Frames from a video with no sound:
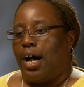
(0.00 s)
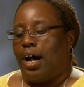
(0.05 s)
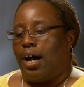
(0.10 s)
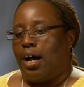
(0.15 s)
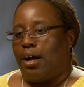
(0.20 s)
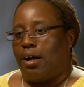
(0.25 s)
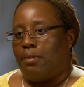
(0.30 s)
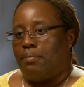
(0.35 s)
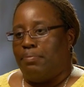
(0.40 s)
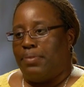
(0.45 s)

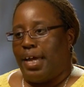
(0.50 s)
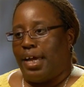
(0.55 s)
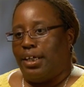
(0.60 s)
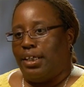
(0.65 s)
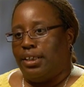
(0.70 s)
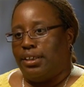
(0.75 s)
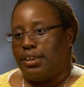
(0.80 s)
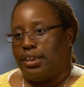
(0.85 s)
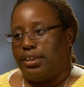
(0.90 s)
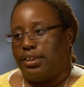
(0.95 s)
that
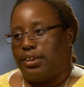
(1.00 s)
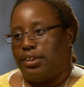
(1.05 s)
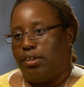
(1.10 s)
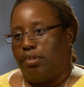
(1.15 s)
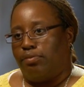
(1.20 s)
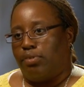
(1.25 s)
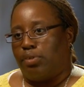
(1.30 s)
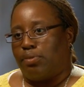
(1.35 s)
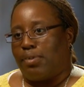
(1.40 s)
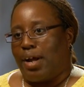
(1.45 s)
is a
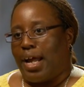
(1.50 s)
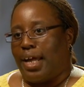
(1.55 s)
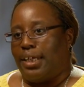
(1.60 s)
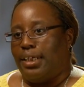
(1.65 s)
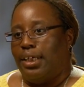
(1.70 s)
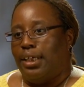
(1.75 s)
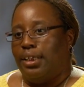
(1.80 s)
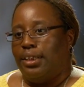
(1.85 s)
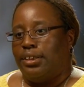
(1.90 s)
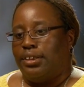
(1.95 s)
civil
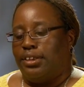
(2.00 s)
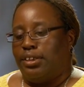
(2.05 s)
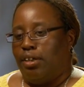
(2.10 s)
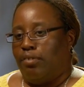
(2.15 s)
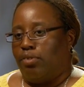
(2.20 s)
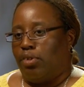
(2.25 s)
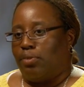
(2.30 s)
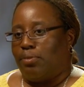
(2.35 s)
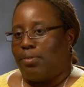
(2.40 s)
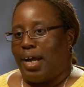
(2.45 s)
right.
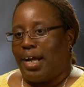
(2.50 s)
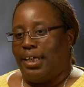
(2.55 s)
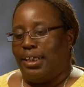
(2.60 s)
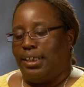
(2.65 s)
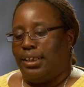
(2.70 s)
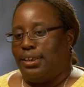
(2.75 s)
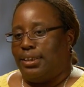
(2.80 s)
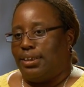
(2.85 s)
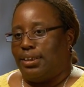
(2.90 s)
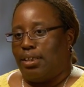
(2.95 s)
Civil right
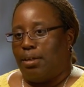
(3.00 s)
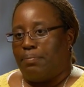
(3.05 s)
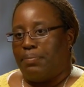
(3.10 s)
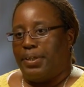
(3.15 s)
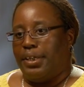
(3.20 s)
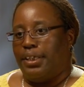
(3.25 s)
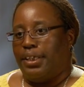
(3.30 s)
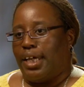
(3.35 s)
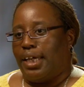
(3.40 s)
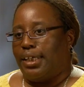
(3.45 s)
is
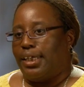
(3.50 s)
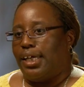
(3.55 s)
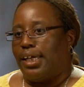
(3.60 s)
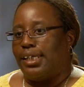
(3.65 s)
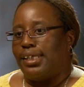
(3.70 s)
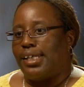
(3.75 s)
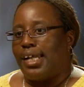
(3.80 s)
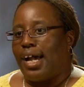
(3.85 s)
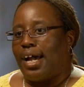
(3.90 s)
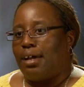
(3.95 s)
something that
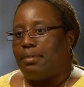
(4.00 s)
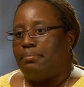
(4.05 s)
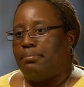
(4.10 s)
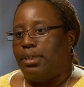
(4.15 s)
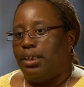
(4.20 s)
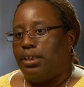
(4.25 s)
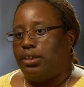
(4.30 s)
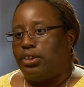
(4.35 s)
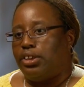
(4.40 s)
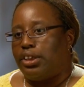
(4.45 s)
cannot
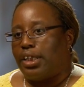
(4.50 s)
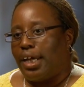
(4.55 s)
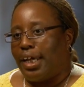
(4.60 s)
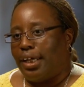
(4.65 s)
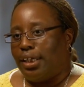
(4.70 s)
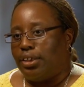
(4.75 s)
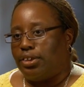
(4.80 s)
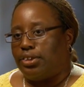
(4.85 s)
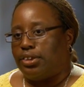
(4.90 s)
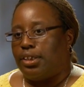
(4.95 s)
be
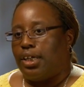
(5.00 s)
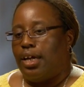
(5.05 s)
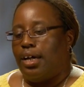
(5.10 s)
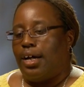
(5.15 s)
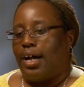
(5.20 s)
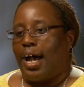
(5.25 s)
changed.